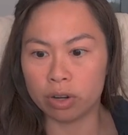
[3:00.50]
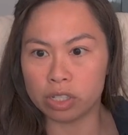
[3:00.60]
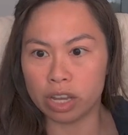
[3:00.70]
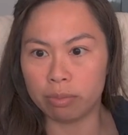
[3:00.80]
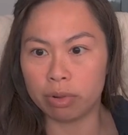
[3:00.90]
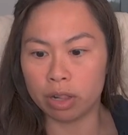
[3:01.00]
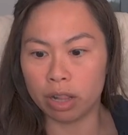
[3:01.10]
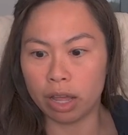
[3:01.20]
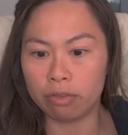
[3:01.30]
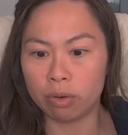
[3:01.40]
For
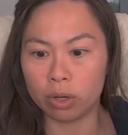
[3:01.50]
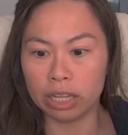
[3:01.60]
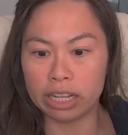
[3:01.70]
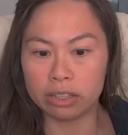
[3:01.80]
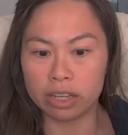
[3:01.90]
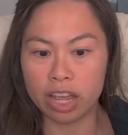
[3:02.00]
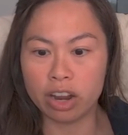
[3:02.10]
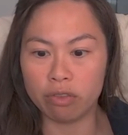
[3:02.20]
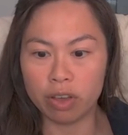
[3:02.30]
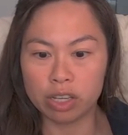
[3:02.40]
example, for
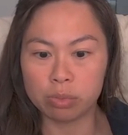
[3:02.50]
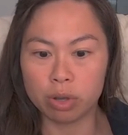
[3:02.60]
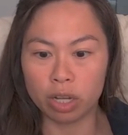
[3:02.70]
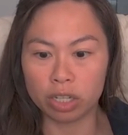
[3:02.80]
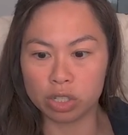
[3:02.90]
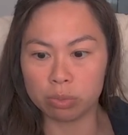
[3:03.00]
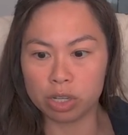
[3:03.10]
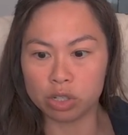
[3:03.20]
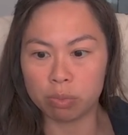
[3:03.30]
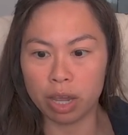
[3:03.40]
LinkedIn and Facebook, there's a
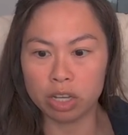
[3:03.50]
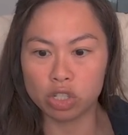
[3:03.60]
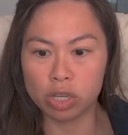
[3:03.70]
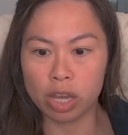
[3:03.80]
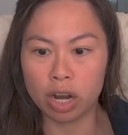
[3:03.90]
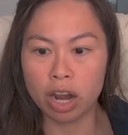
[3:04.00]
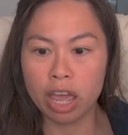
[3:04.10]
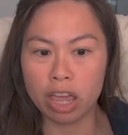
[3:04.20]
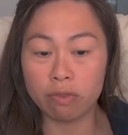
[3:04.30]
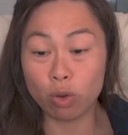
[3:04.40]
bunch of pages here.
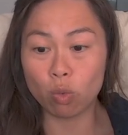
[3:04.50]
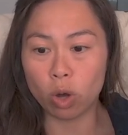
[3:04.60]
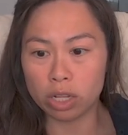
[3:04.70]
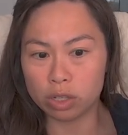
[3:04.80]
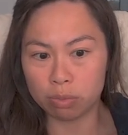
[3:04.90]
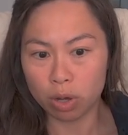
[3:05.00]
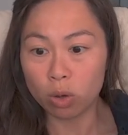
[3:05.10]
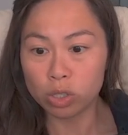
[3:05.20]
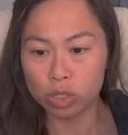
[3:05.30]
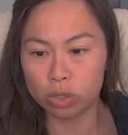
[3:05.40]
If you want to
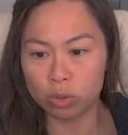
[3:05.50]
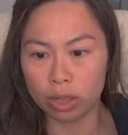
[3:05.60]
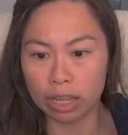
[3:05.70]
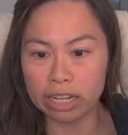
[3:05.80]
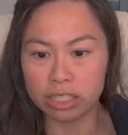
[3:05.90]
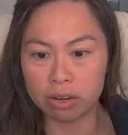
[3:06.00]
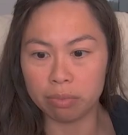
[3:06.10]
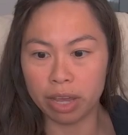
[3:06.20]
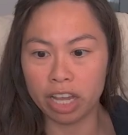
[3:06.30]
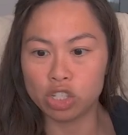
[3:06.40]
post to a
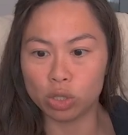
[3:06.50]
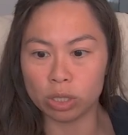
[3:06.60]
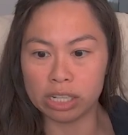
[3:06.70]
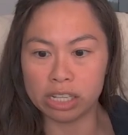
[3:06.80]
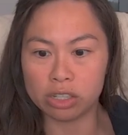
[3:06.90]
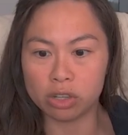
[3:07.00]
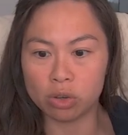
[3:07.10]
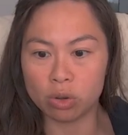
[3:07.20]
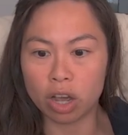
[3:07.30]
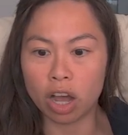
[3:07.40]
LinkedIn page, you'll need
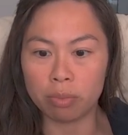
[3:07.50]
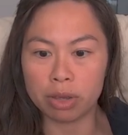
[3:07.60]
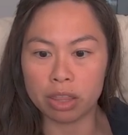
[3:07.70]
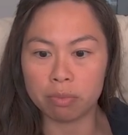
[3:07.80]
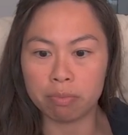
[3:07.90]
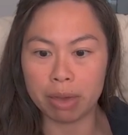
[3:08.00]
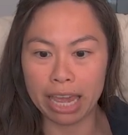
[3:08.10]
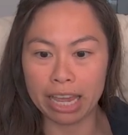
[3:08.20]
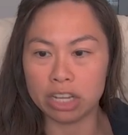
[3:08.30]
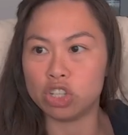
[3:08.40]
to copy the
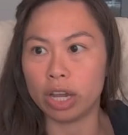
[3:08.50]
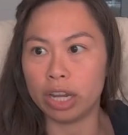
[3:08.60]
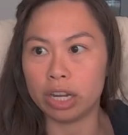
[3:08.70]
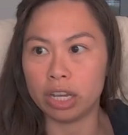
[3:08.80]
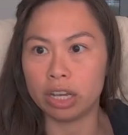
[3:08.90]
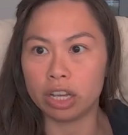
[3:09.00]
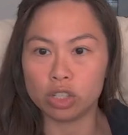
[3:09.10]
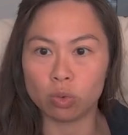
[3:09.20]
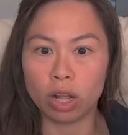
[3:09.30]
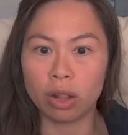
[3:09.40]
page ID
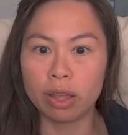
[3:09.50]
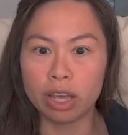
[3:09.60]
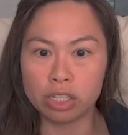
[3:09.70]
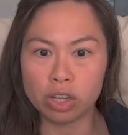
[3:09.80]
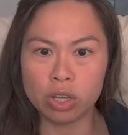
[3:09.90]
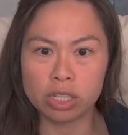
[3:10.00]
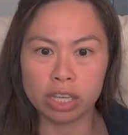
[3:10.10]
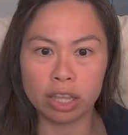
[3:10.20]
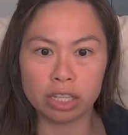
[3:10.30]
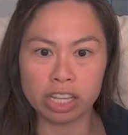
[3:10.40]
as well. So you can
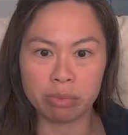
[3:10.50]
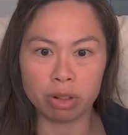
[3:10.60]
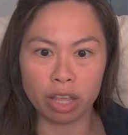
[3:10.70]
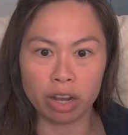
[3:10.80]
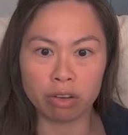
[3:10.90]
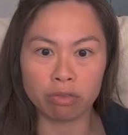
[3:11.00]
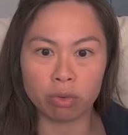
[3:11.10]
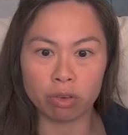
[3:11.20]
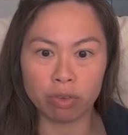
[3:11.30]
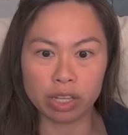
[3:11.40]
see the example here
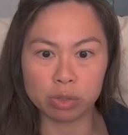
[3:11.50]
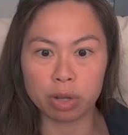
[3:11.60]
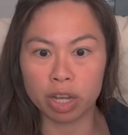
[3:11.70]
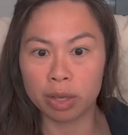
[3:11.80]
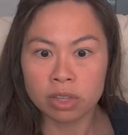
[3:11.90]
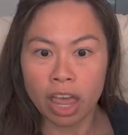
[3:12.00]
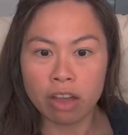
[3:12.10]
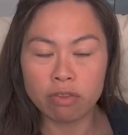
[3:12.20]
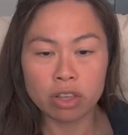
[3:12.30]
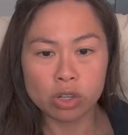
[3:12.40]
for Facebook.
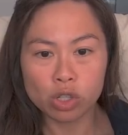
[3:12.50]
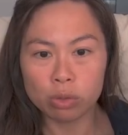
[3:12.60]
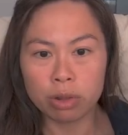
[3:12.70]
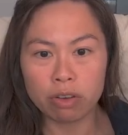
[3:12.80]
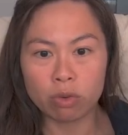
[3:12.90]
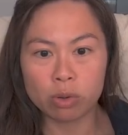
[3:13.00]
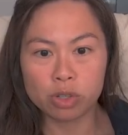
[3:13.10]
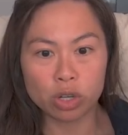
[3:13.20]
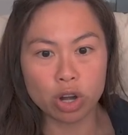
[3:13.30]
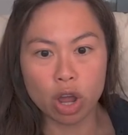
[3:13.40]
And for the social
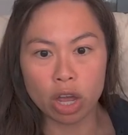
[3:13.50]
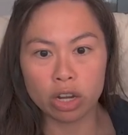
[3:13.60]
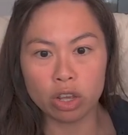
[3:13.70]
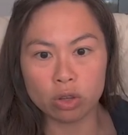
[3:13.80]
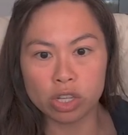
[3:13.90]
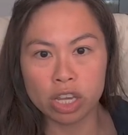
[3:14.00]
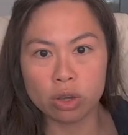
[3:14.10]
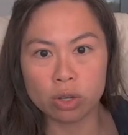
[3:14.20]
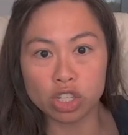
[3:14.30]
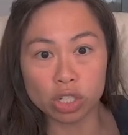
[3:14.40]
platforms you're not using,
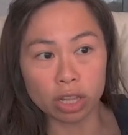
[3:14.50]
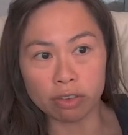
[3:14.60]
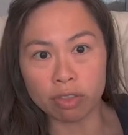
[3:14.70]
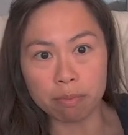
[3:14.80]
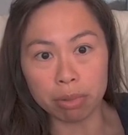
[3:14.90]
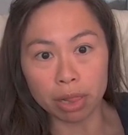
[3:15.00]
you can just leave them